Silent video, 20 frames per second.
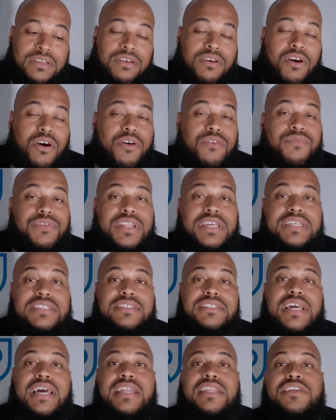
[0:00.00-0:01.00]
Hopefully it's
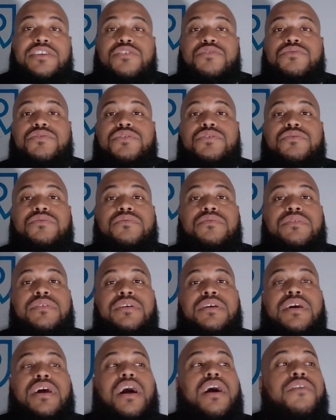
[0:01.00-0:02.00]
not in you too.
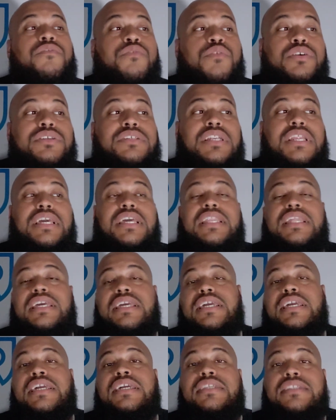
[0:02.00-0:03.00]
Unfortunately,
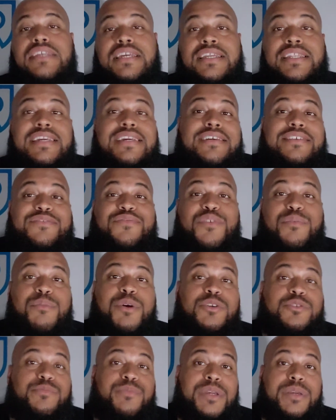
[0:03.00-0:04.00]
it is for
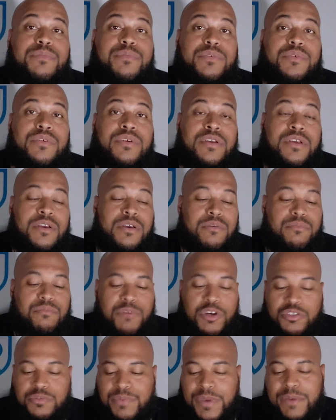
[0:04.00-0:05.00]
most people.
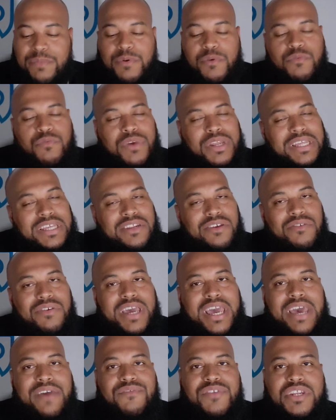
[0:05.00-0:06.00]
Most people really don't
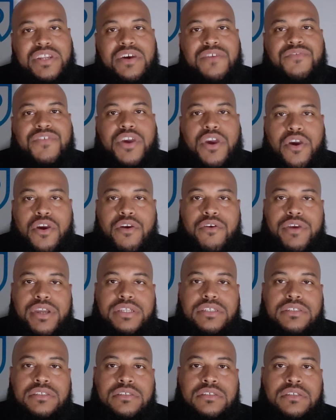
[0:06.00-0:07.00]
have enough
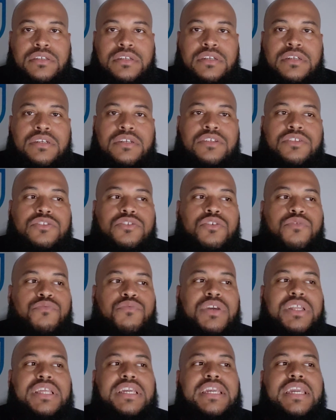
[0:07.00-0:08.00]
courage to
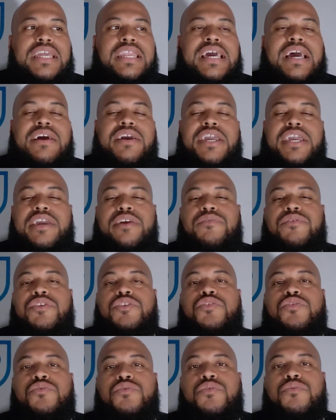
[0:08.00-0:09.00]
really get out here and
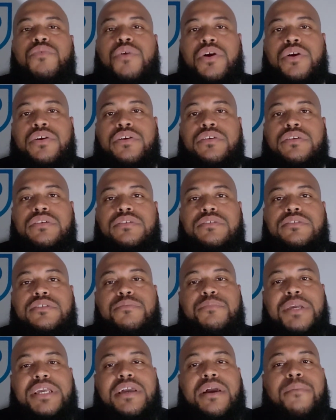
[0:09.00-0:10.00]
do the work to
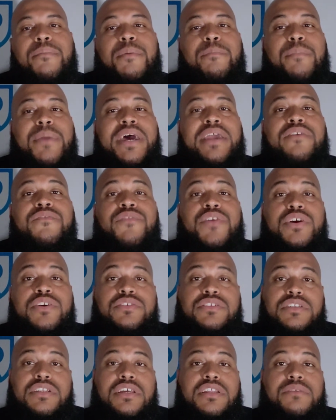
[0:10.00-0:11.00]
become a better
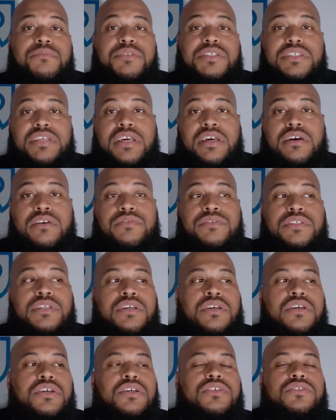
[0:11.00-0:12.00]
version of themselves,
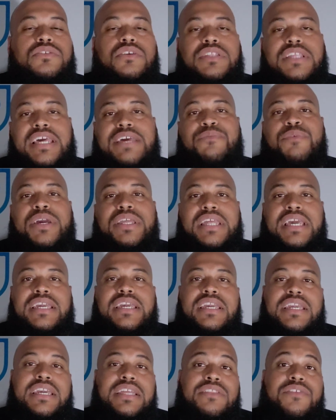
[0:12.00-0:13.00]
so that way they
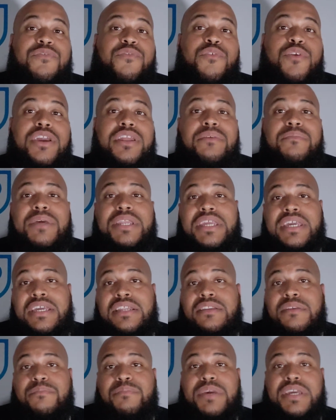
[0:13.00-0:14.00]
can get the freedom and
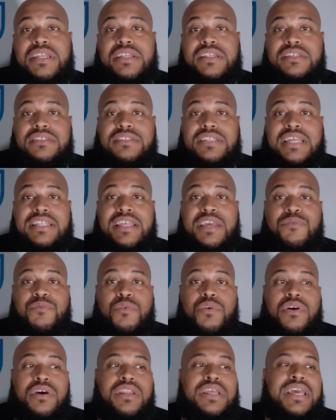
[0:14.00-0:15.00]
independence that they
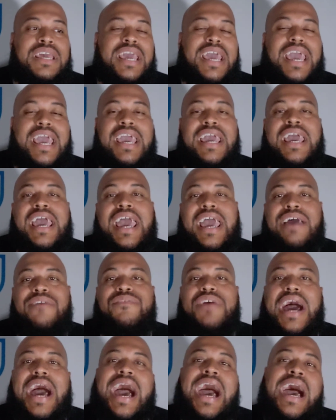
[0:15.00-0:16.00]
want and
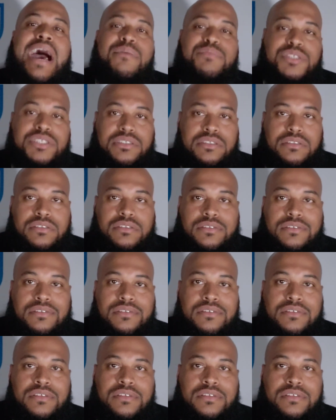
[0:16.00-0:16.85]
have options.